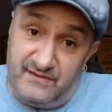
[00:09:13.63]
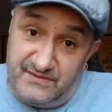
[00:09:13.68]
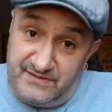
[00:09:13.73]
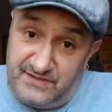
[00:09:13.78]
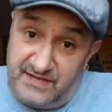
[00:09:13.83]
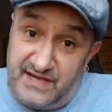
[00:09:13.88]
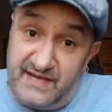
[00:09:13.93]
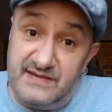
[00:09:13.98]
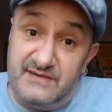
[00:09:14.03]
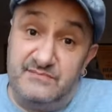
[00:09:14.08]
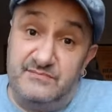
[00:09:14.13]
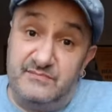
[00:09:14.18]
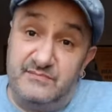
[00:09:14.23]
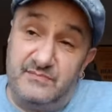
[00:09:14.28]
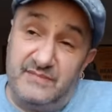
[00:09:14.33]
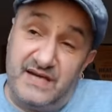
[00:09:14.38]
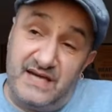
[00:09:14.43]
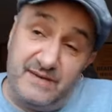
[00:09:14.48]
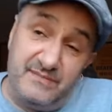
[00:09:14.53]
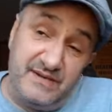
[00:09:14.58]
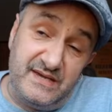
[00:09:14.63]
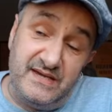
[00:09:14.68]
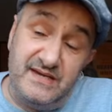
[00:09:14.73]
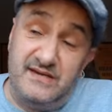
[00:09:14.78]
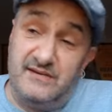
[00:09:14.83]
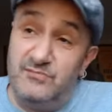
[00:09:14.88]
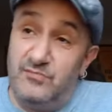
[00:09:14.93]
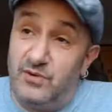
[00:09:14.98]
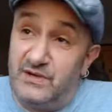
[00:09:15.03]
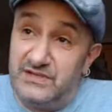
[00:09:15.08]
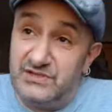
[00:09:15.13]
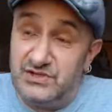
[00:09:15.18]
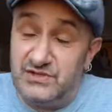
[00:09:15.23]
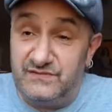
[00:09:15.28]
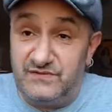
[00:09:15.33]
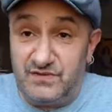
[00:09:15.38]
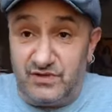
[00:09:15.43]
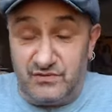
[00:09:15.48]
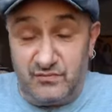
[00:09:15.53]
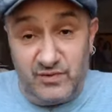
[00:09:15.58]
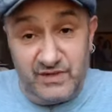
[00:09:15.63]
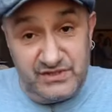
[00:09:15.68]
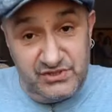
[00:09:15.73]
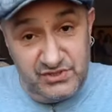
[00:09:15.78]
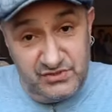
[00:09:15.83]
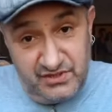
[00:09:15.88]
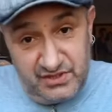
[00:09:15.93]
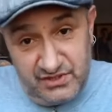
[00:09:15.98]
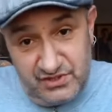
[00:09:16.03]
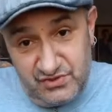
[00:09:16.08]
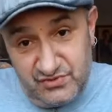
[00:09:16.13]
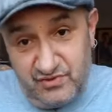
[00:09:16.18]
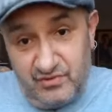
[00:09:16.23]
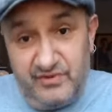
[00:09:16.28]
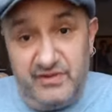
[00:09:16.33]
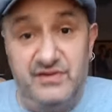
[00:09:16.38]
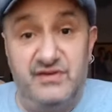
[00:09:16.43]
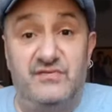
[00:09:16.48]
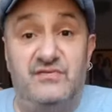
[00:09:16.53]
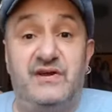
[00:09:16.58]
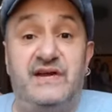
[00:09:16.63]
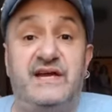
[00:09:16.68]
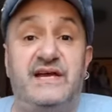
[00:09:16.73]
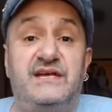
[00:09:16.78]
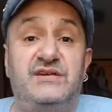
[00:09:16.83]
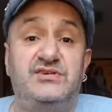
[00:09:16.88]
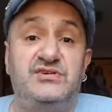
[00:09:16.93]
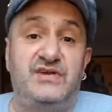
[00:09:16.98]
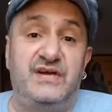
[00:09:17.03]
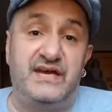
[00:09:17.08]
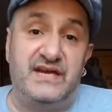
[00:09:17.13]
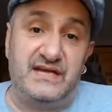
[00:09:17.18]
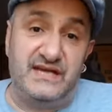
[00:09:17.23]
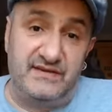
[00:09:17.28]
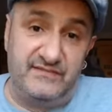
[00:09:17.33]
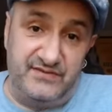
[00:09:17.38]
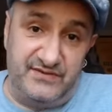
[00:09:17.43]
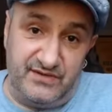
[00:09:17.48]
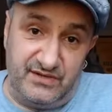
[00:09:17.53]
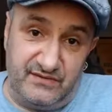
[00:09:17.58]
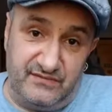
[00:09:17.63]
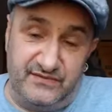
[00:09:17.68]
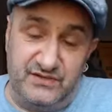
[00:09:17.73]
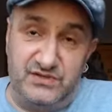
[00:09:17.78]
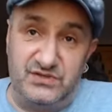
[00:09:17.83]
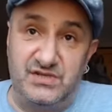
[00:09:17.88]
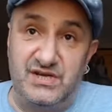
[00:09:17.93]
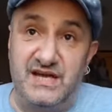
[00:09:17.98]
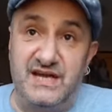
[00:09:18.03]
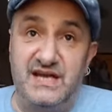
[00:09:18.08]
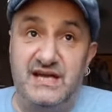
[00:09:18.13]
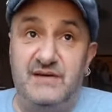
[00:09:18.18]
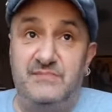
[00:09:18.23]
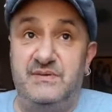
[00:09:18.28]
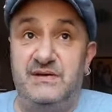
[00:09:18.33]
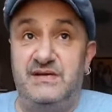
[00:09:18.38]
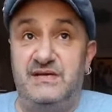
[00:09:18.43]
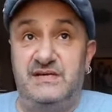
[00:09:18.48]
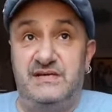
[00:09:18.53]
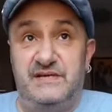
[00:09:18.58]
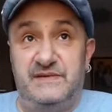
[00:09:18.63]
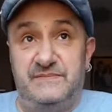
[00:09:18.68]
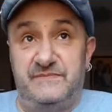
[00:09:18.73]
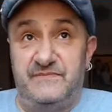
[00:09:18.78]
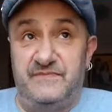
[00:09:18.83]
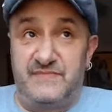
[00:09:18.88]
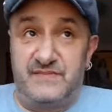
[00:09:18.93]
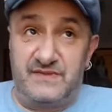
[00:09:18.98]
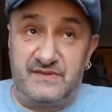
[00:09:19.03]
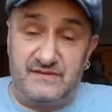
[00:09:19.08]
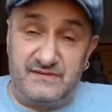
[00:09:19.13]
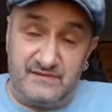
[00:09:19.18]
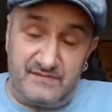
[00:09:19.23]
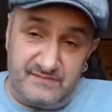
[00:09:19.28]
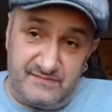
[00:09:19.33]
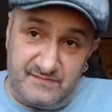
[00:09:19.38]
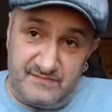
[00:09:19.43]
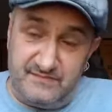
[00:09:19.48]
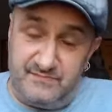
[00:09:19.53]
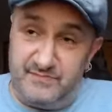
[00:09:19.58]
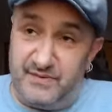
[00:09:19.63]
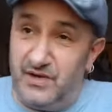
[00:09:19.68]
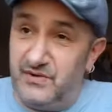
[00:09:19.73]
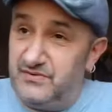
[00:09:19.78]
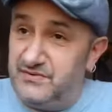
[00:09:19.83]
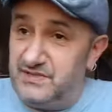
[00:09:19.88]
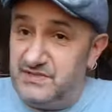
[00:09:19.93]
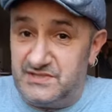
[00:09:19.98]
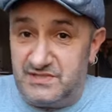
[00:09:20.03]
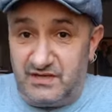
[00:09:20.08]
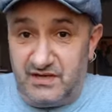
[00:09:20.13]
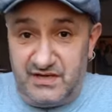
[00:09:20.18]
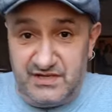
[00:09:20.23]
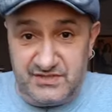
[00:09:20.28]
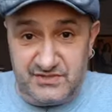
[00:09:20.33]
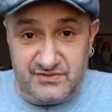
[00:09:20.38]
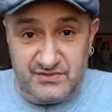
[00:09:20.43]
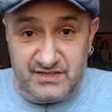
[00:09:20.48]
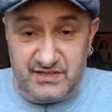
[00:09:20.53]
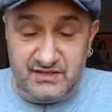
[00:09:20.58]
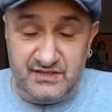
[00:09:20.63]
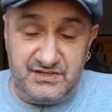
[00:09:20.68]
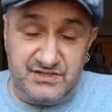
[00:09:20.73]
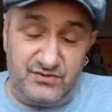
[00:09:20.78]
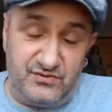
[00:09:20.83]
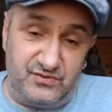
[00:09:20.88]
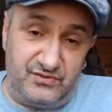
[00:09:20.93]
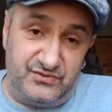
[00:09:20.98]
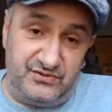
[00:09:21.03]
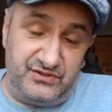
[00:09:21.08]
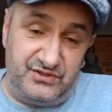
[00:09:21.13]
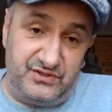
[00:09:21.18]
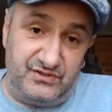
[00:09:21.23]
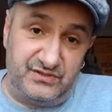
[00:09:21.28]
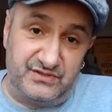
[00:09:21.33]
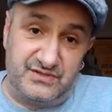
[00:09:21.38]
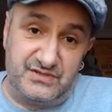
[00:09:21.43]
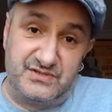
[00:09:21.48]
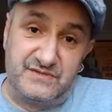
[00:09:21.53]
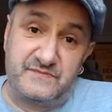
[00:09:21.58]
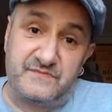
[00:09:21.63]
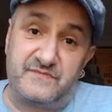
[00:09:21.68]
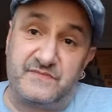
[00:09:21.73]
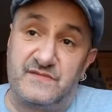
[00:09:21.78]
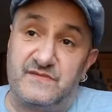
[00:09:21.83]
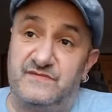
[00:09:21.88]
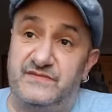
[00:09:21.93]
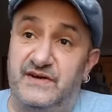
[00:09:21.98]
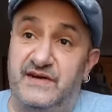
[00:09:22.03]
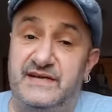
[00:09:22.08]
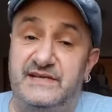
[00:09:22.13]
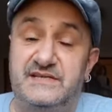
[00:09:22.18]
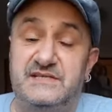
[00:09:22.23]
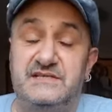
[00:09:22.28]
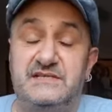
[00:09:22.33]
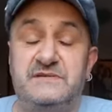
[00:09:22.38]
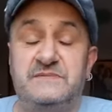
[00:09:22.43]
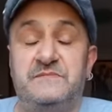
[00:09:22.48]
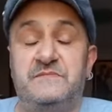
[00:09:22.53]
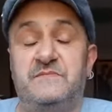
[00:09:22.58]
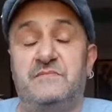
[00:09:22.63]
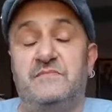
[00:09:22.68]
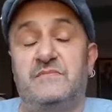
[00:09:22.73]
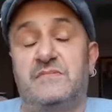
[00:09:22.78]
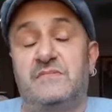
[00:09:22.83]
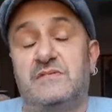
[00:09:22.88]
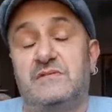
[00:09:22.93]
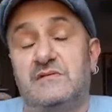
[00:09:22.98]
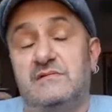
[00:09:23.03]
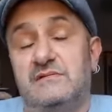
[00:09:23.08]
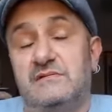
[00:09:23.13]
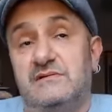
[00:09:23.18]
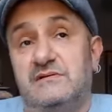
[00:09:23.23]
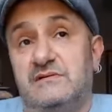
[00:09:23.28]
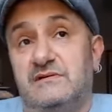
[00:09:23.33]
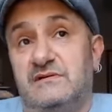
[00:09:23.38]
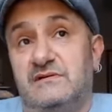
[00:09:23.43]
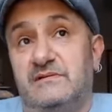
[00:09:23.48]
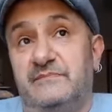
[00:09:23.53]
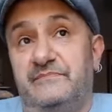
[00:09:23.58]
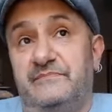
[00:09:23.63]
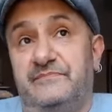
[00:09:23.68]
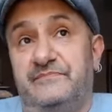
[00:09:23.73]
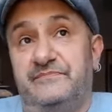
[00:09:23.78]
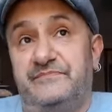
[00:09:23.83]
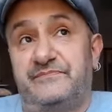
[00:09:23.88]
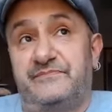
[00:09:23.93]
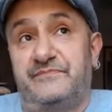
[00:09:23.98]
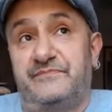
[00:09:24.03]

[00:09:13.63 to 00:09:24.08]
Then maybe once you've got once you're controlling the range, you hang everything off the jab. Both these guys are, guys are orthodox fighters, um,